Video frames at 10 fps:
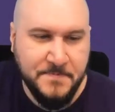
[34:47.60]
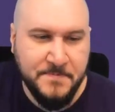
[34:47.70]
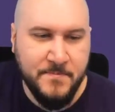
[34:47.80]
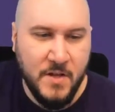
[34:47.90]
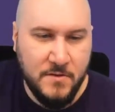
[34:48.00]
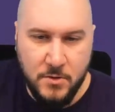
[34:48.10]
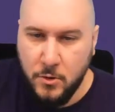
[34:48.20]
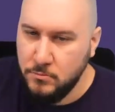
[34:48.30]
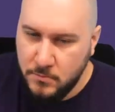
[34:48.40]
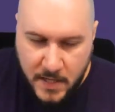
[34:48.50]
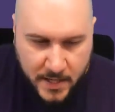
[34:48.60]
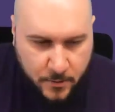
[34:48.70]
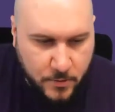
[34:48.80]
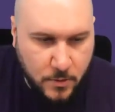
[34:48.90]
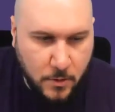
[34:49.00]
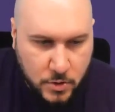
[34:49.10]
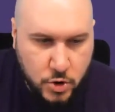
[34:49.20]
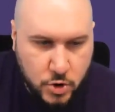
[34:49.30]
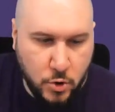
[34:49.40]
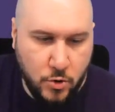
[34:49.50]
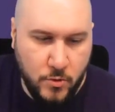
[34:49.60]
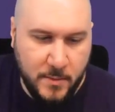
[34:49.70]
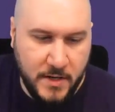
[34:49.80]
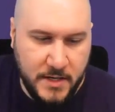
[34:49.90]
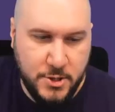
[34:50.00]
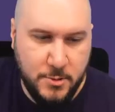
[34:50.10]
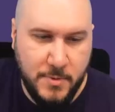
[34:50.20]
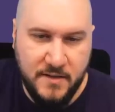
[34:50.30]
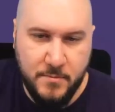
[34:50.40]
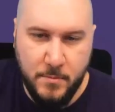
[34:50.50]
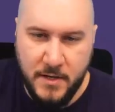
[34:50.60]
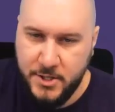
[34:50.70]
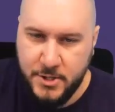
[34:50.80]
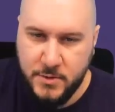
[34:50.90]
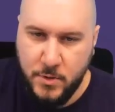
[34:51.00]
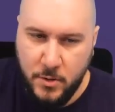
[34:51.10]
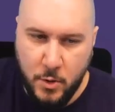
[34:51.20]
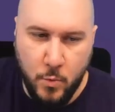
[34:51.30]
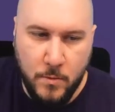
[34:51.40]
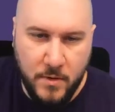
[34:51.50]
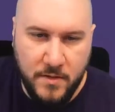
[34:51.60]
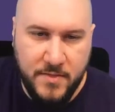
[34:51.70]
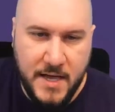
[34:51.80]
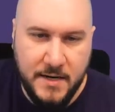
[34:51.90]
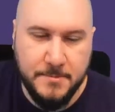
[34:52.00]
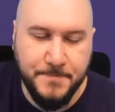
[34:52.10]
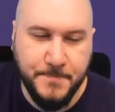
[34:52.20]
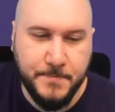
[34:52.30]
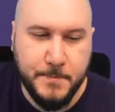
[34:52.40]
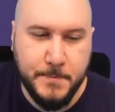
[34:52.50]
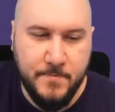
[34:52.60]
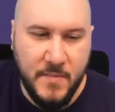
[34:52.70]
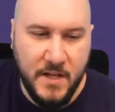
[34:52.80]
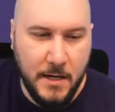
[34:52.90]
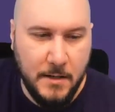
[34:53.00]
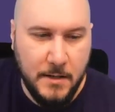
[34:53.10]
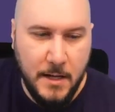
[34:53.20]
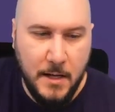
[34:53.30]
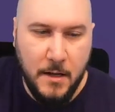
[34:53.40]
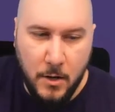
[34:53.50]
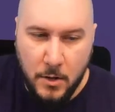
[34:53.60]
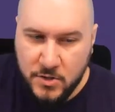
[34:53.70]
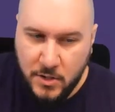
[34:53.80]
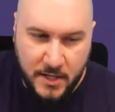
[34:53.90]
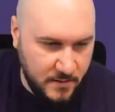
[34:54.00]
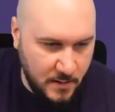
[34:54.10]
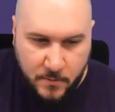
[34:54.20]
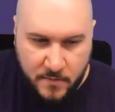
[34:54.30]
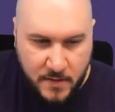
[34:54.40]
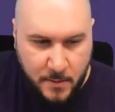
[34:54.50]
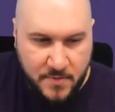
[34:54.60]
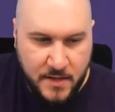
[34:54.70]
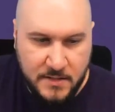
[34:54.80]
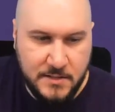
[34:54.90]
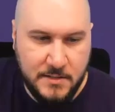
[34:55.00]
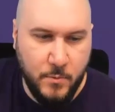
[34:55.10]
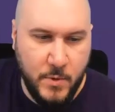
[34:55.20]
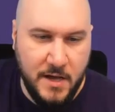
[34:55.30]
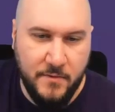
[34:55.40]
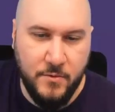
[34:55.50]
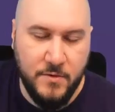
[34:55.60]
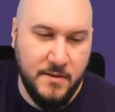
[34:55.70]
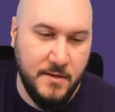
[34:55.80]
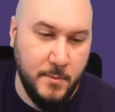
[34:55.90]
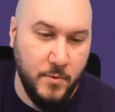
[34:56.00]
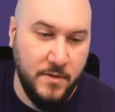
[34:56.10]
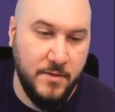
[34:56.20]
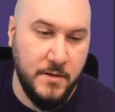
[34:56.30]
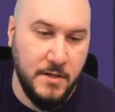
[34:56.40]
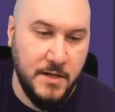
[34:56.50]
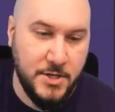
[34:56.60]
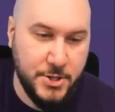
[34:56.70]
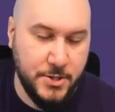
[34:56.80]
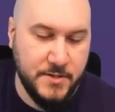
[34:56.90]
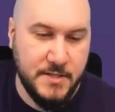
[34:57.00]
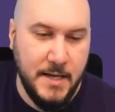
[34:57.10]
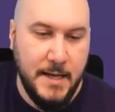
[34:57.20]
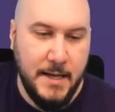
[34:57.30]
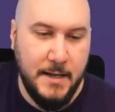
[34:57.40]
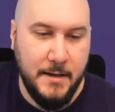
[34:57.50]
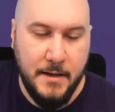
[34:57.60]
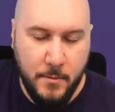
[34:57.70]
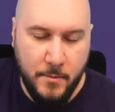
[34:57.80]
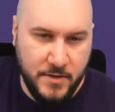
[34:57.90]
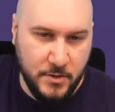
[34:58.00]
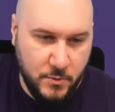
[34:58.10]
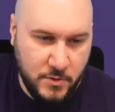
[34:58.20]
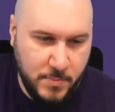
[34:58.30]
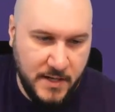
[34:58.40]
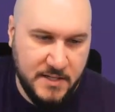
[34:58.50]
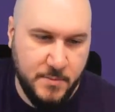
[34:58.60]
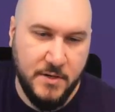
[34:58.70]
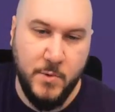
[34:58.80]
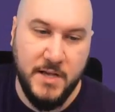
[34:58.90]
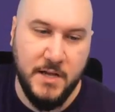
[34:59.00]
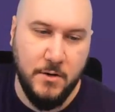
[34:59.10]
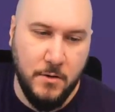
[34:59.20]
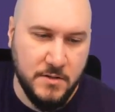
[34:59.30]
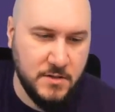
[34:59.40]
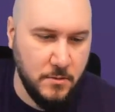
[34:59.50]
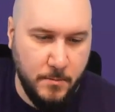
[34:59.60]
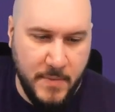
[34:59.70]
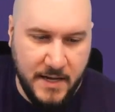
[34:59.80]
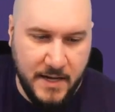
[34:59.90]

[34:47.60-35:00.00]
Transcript: so I could also correct my denture placement, but I just want to go with that. Yeah, also like same things we have to set up with the dentures. With the tooth placement, we can also make an